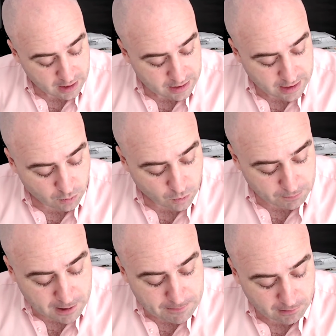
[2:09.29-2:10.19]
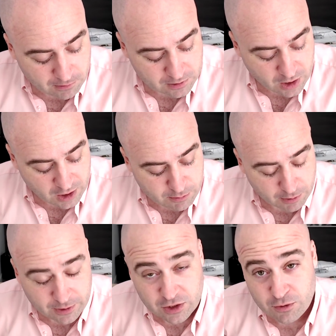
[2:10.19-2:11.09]
Now, when people talk about
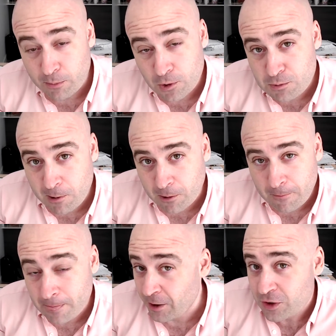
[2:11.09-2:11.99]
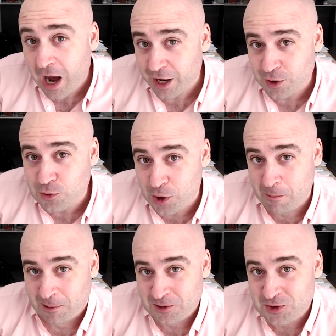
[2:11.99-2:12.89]
this, for the most part, they're not
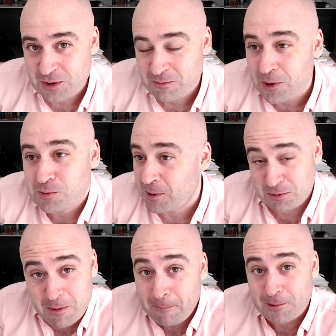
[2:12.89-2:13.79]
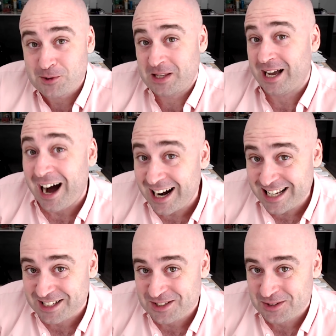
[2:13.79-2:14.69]
YouTubers. For the most part, it's members of the
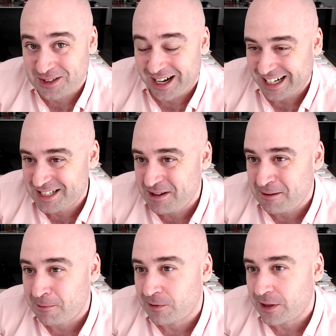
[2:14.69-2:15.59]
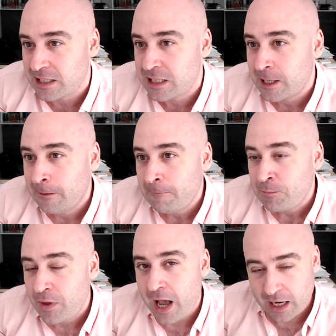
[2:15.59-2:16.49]
audience who talk to me about this.
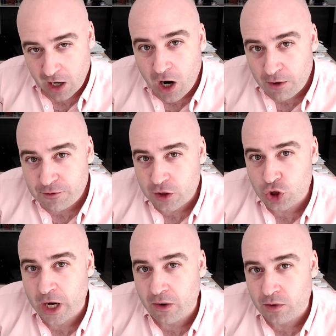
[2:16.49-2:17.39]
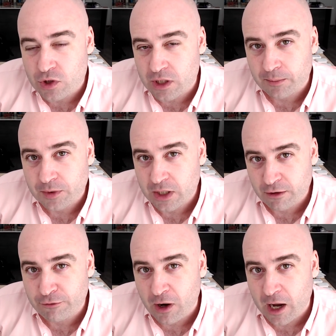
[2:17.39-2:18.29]
And I often challenge them to
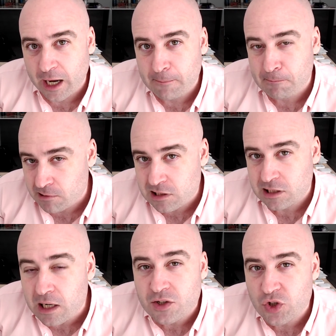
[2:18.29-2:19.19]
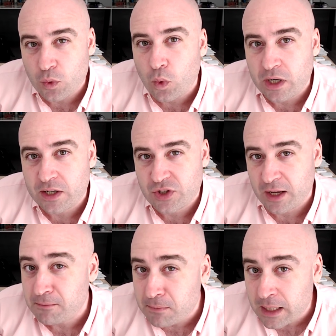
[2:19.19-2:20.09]
define precisely what it is they
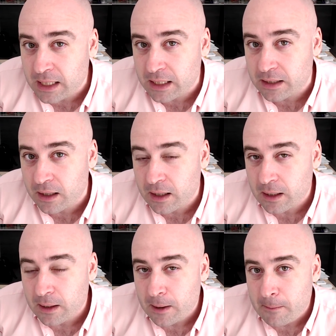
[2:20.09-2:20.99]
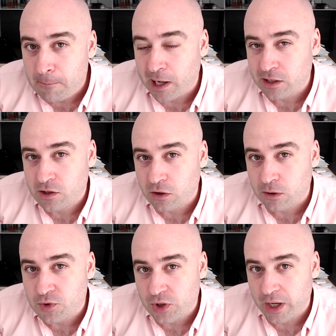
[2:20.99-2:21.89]
mean by
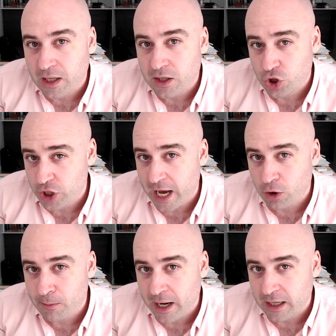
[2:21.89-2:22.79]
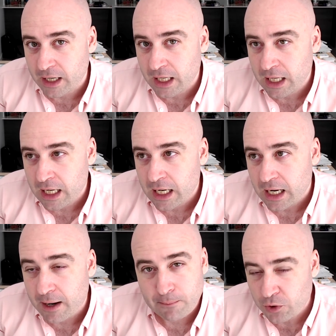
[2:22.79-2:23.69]
terms like shadow banning.
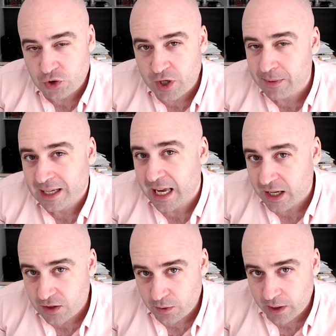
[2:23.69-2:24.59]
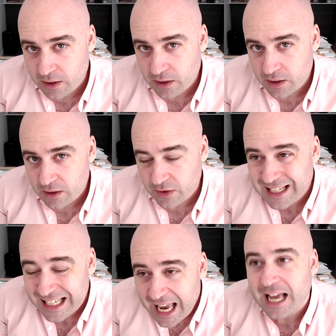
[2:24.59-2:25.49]
And most of the time they can't do it. They
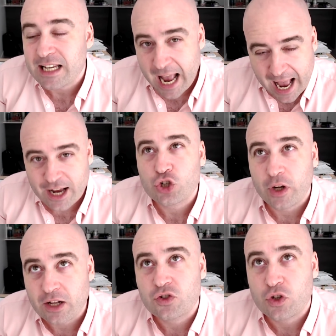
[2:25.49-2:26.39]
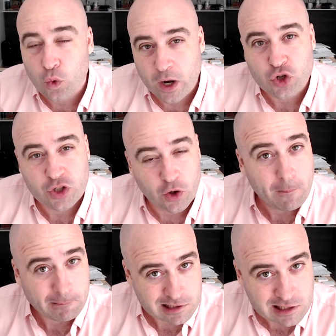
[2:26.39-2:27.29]
can't actually answer the question, tell you
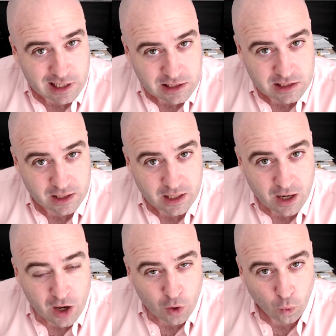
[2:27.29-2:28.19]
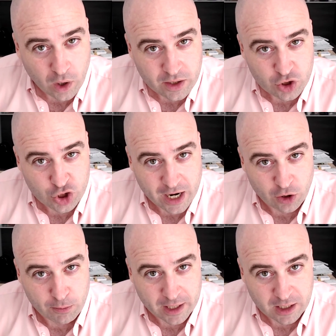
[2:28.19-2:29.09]
precisely what shadow
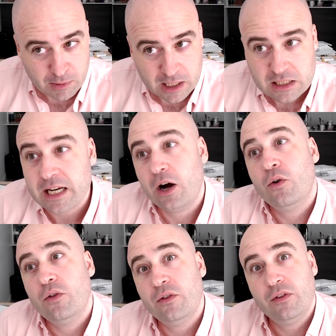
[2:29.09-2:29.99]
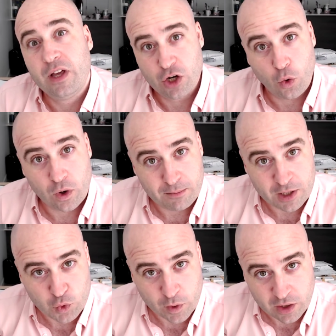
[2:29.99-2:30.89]
banning means. Now, they know what it
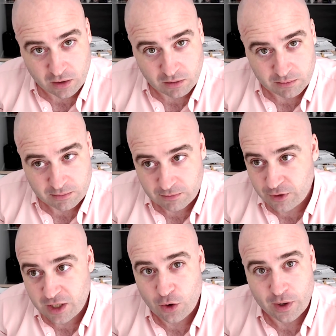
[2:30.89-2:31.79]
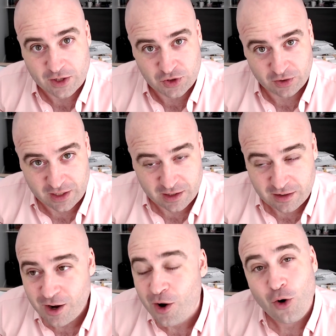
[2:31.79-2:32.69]
means when your video gets
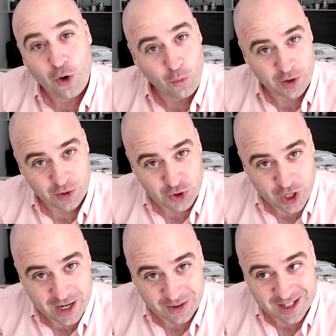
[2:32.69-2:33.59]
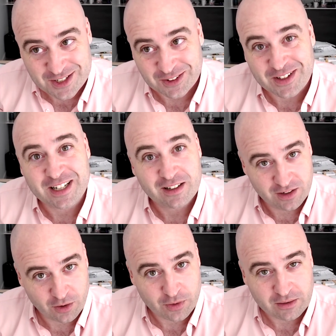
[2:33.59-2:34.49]
deleted or when your channel gets deleted,
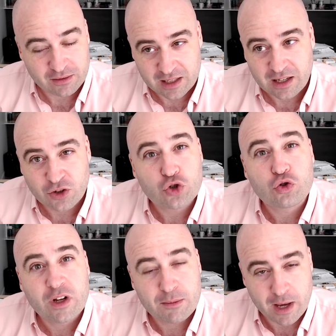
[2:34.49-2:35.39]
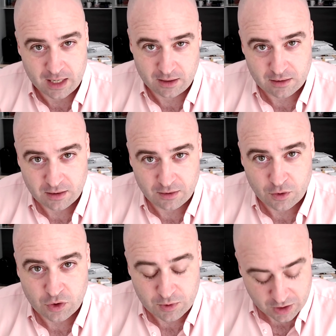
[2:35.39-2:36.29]
the extreme end of
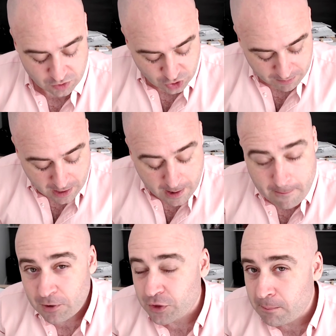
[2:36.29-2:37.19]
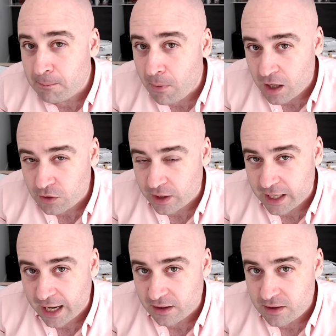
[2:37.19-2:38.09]
YouTube censorship. But the moderate
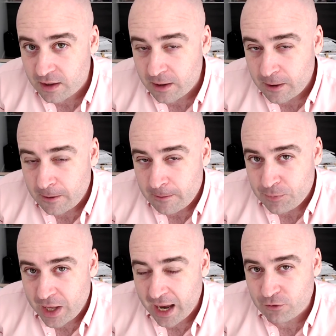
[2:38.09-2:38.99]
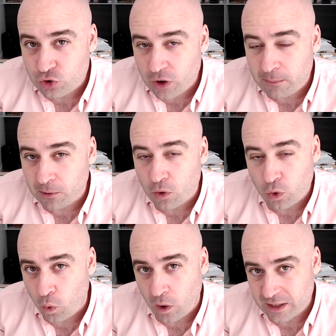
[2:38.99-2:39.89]
end, they have trouble
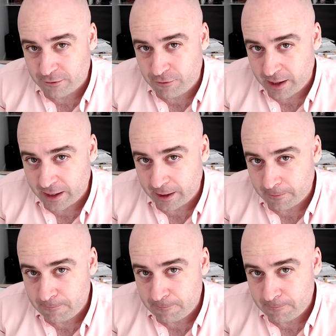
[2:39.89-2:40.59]
quantifying.